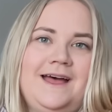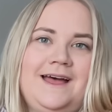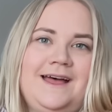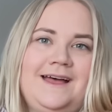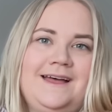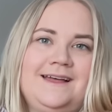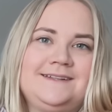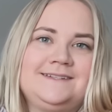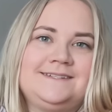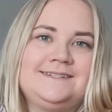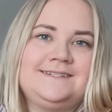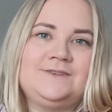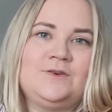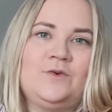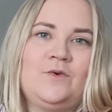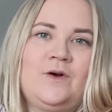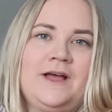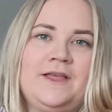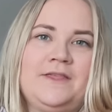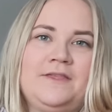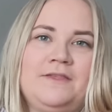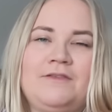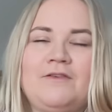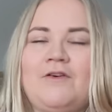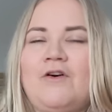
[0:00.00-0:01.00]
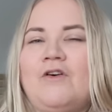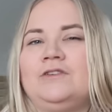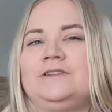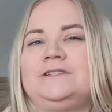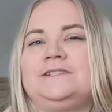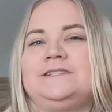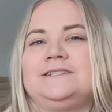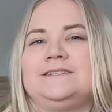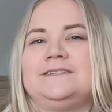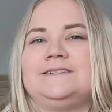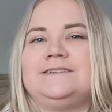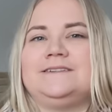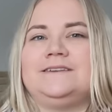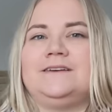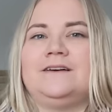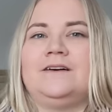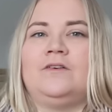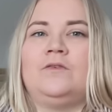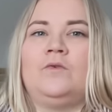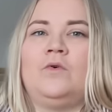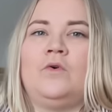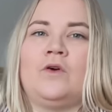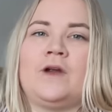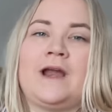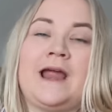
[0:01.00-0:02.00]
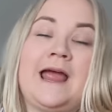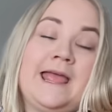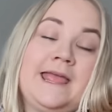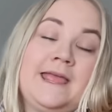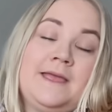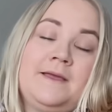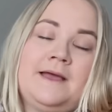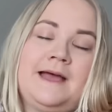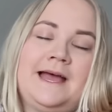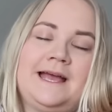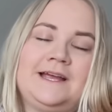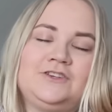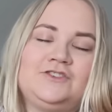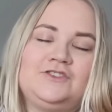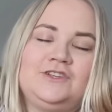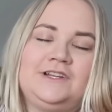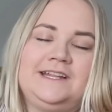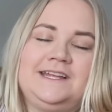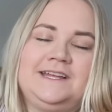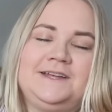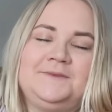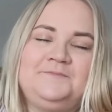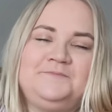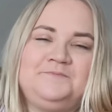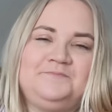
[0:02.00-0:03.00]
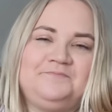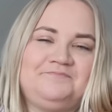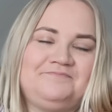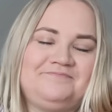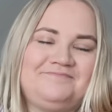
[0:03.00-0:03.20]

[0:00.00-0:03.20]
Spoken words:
and so I thought, or I actually